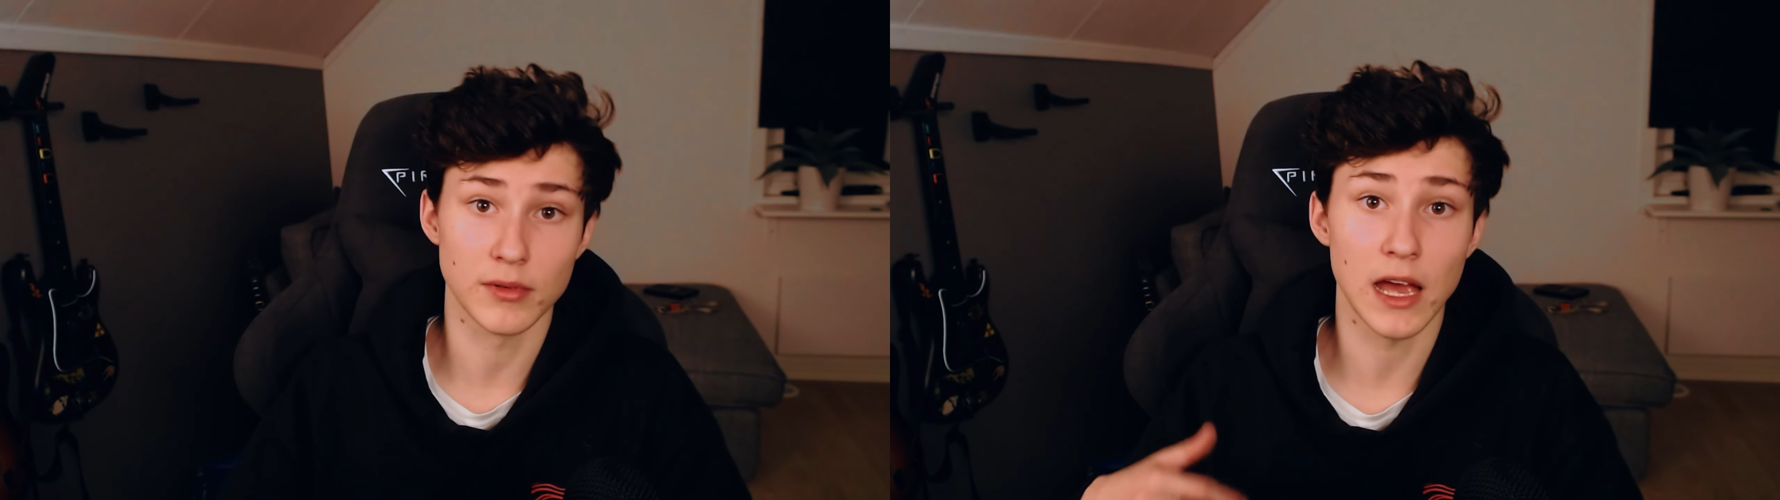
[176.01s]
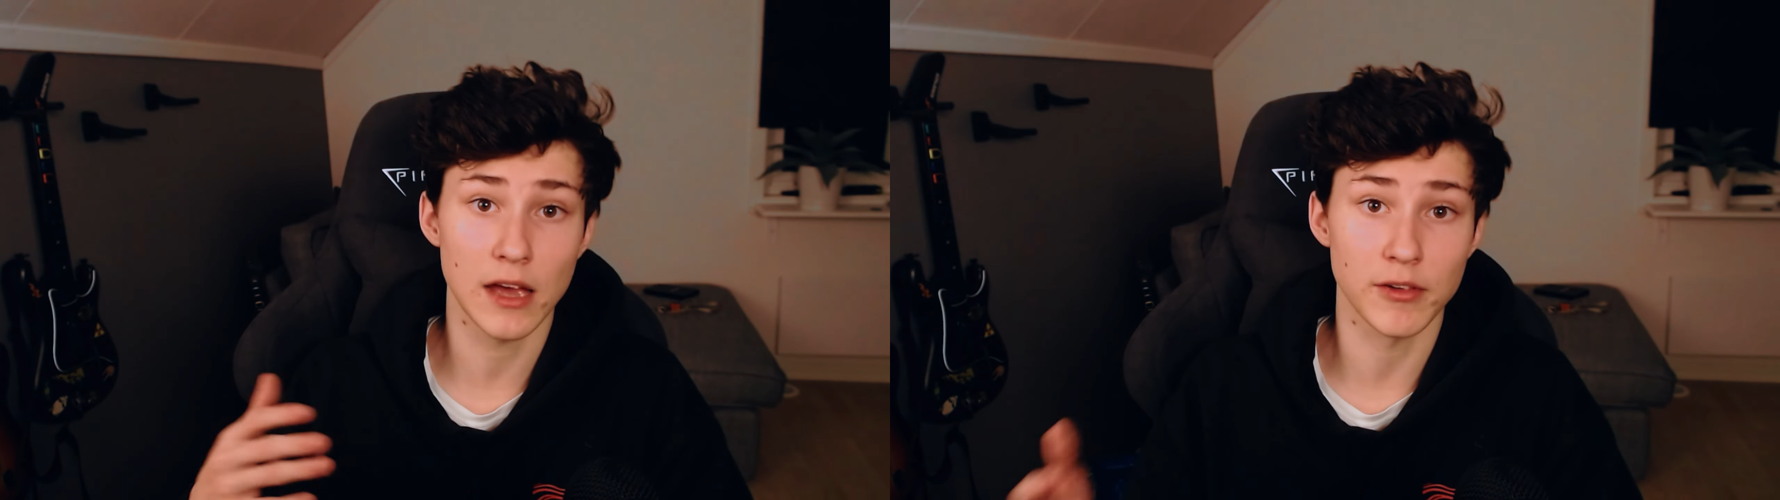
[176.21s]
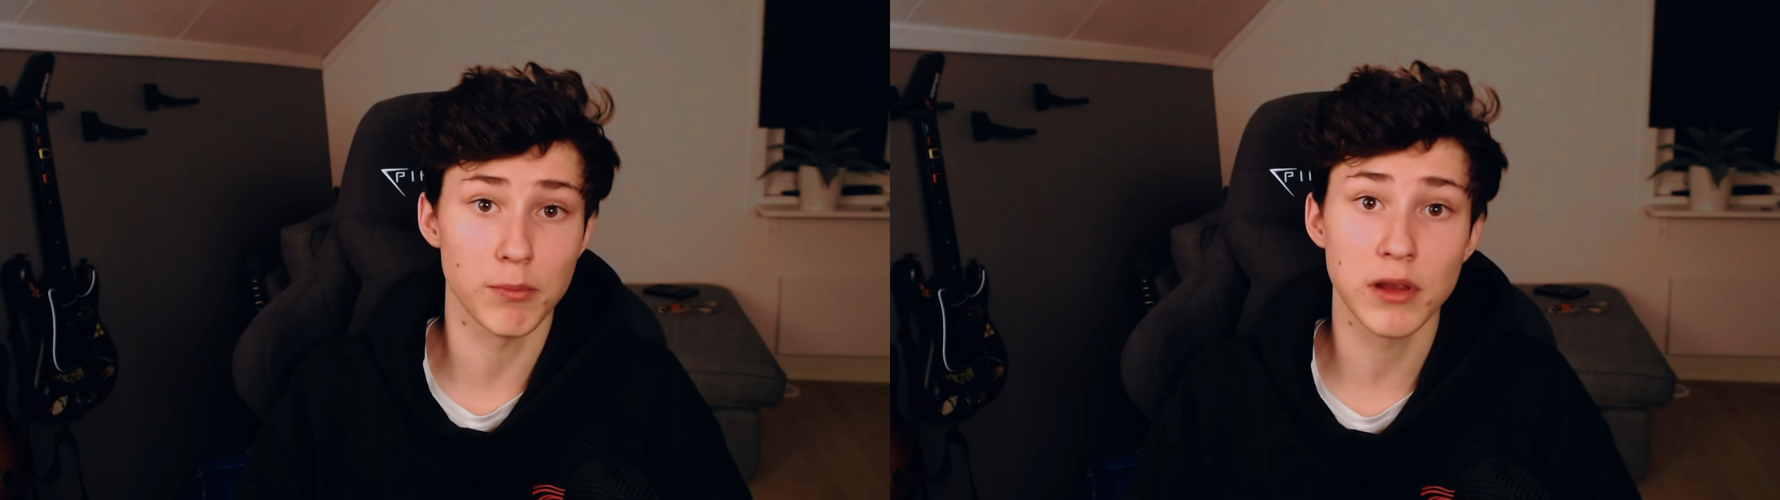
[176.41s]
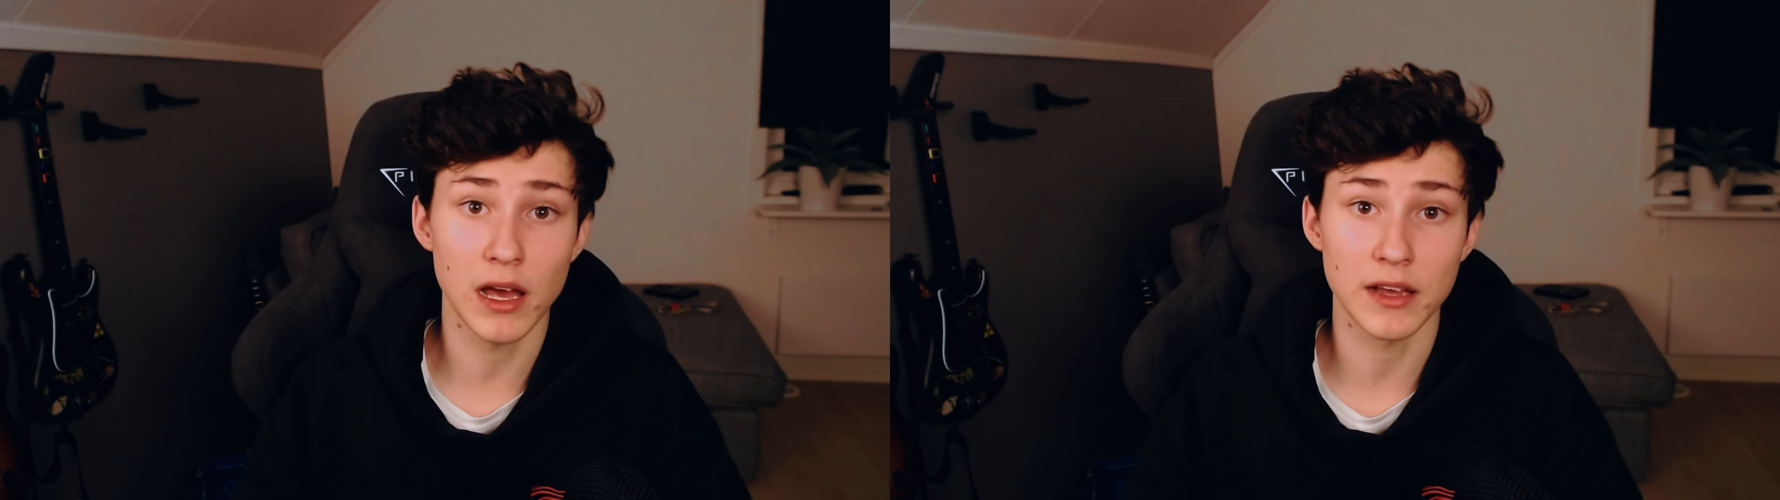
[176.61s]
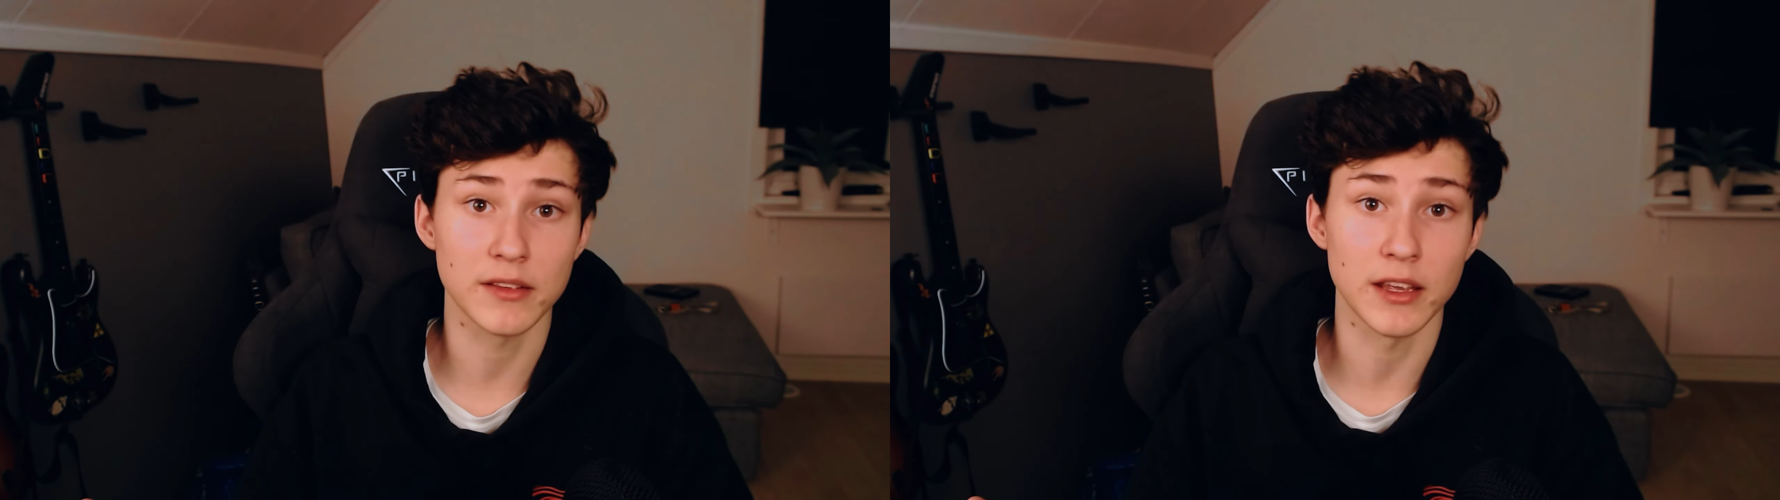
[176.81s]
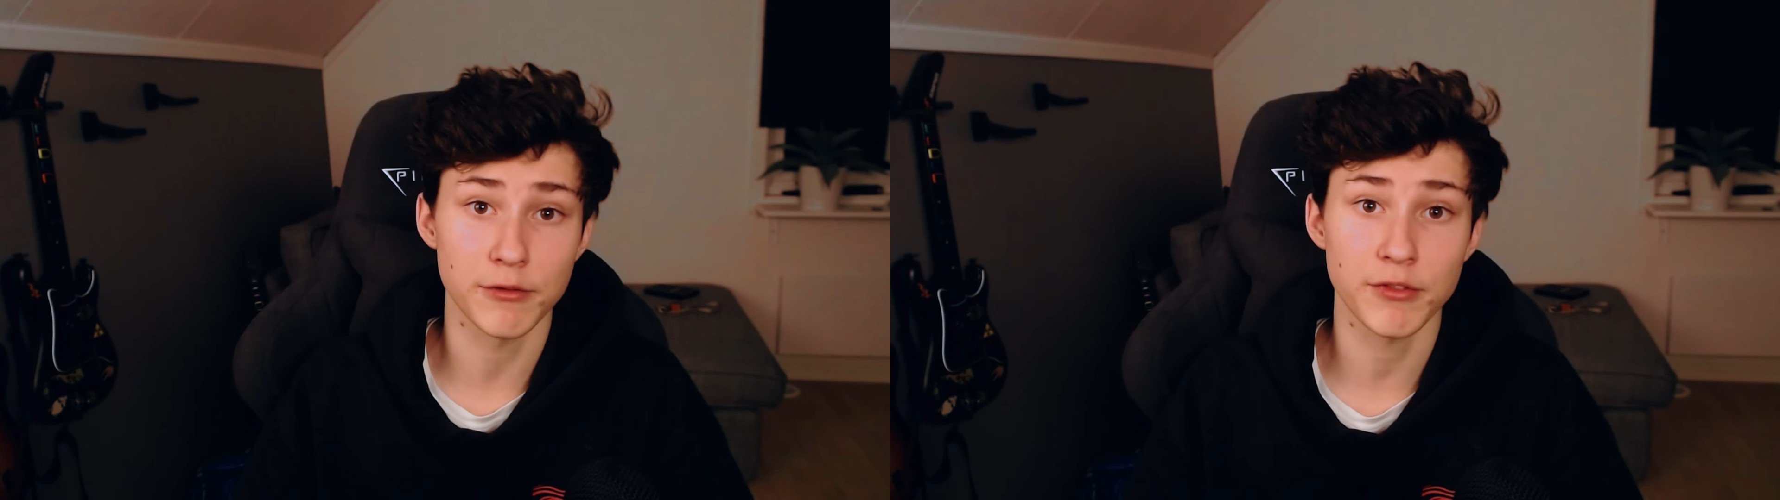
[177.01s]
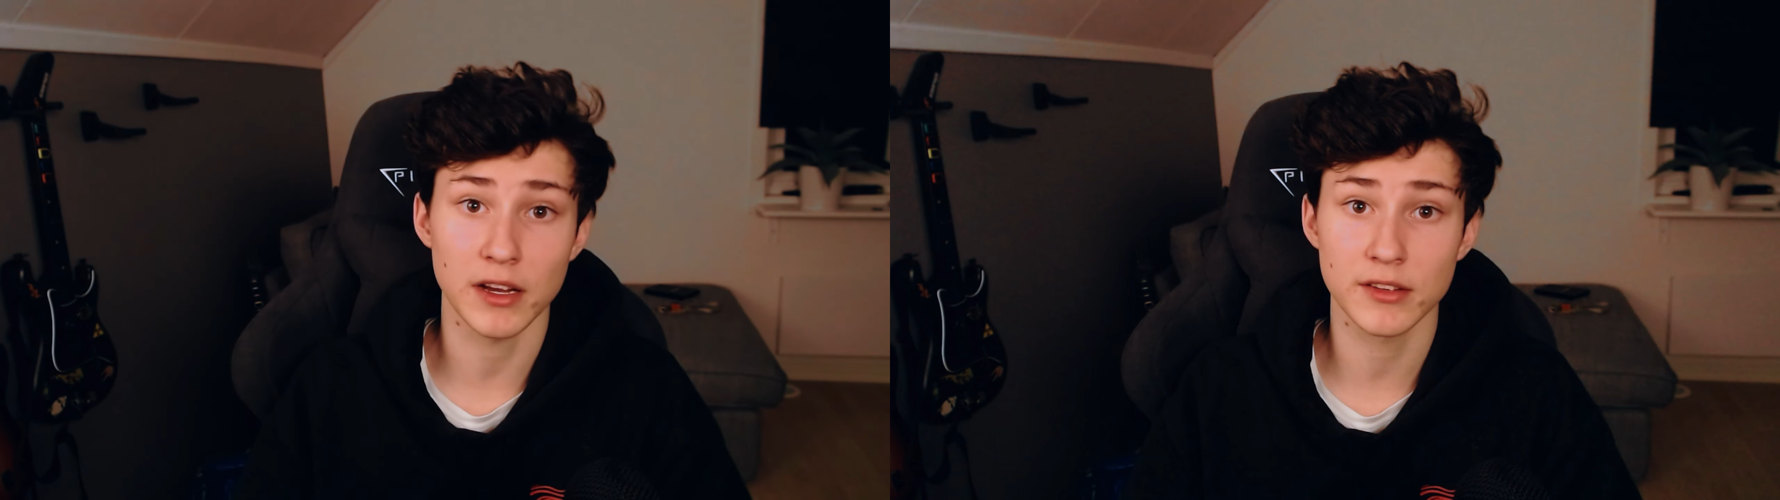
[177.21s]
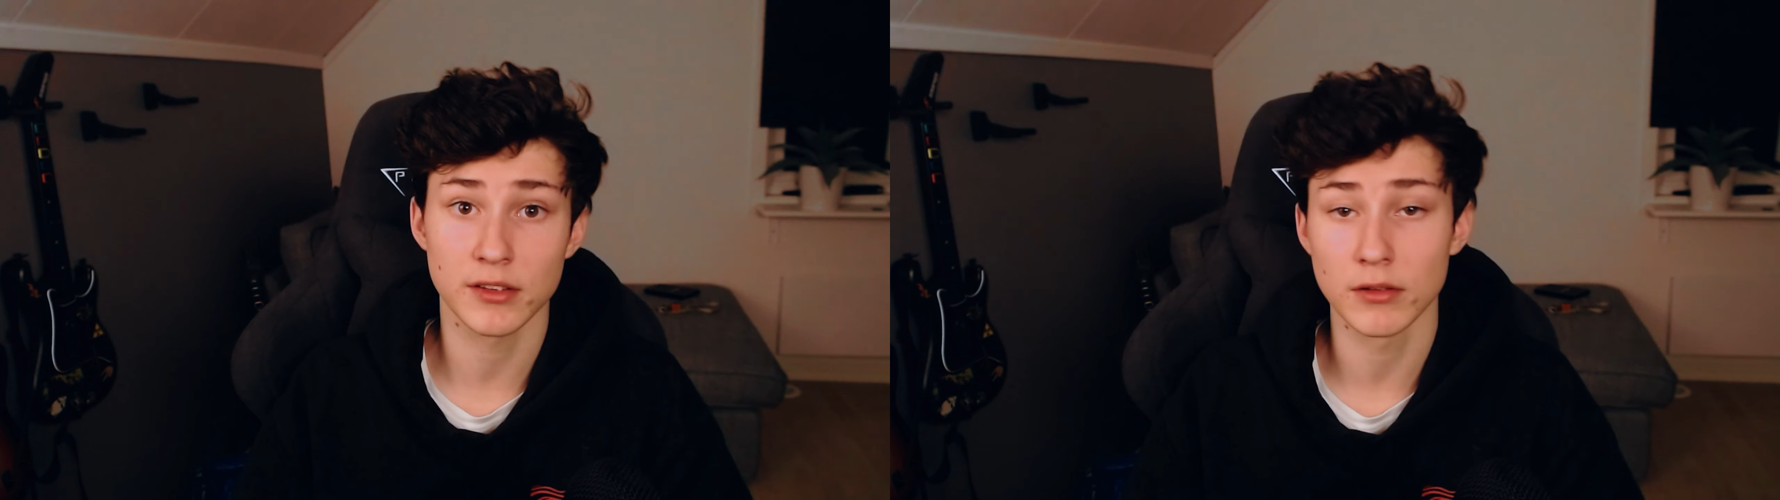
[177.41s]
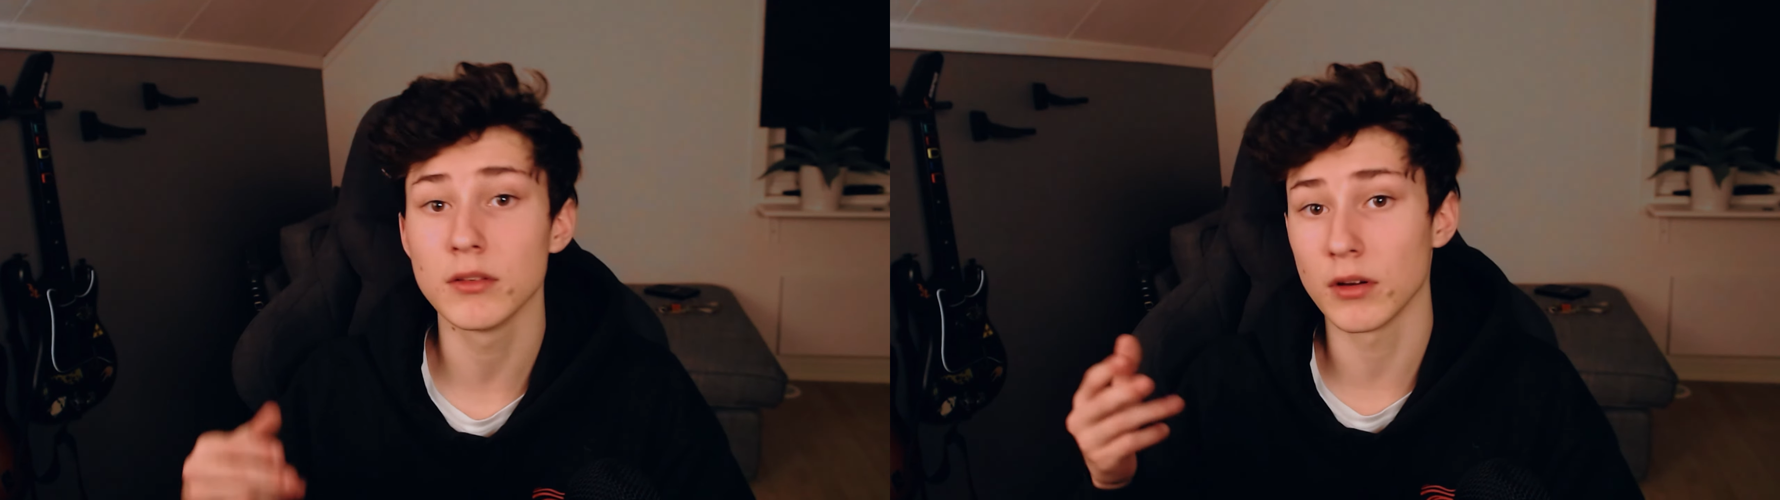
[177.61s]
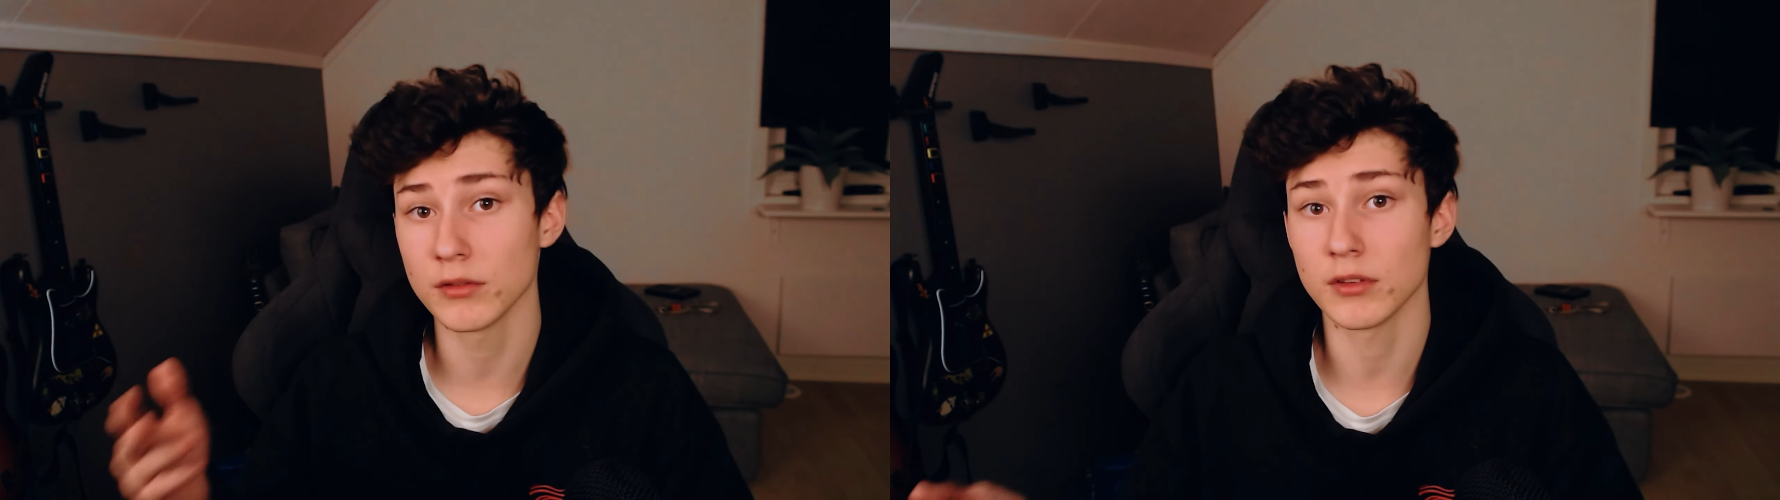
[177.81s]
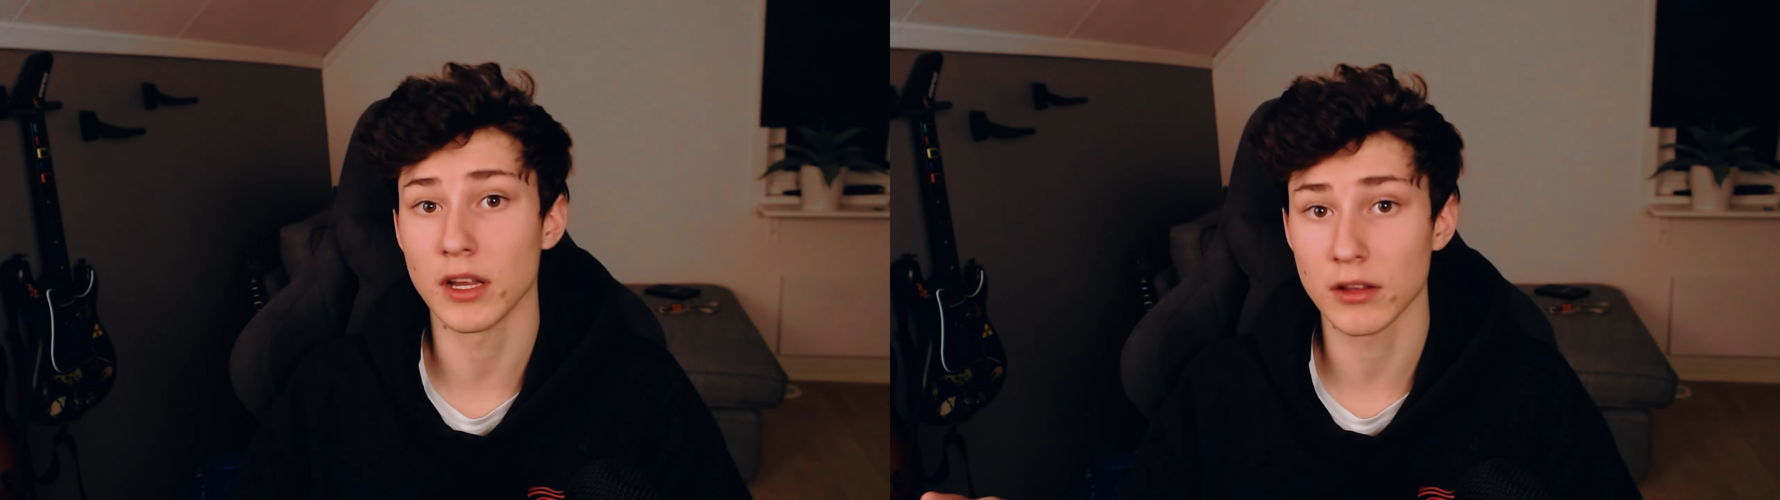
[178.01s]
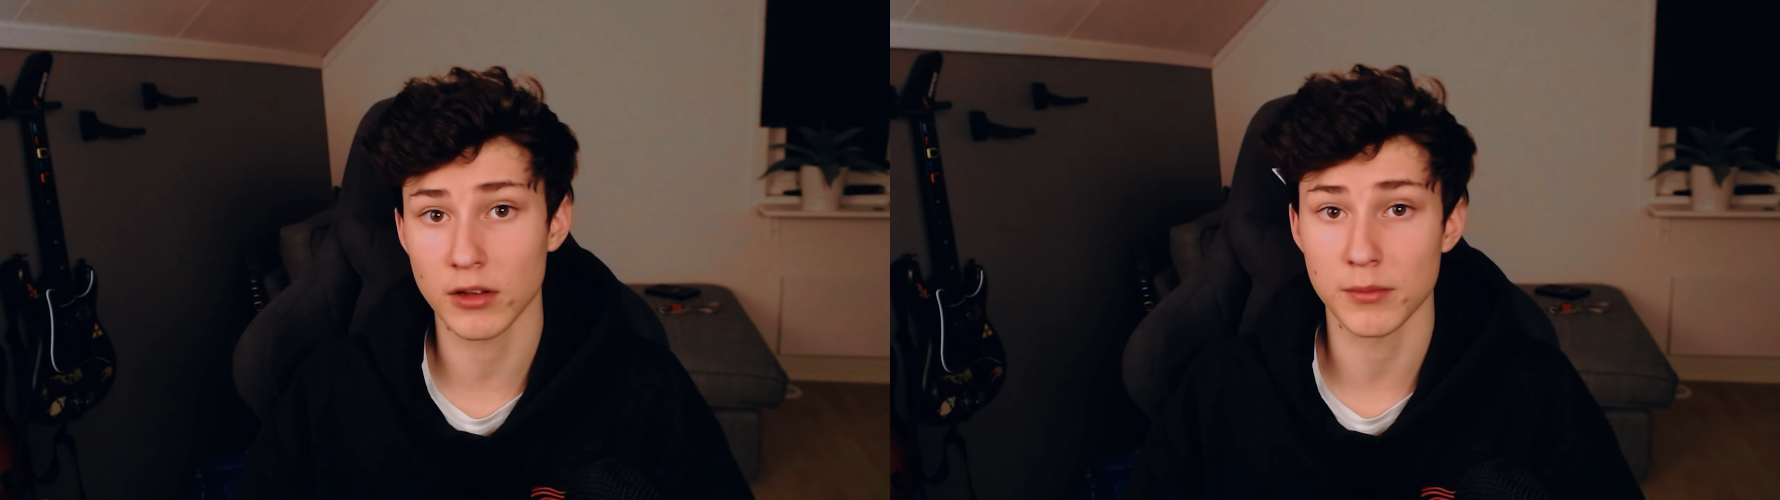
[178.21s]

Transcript: have applied the effect onto that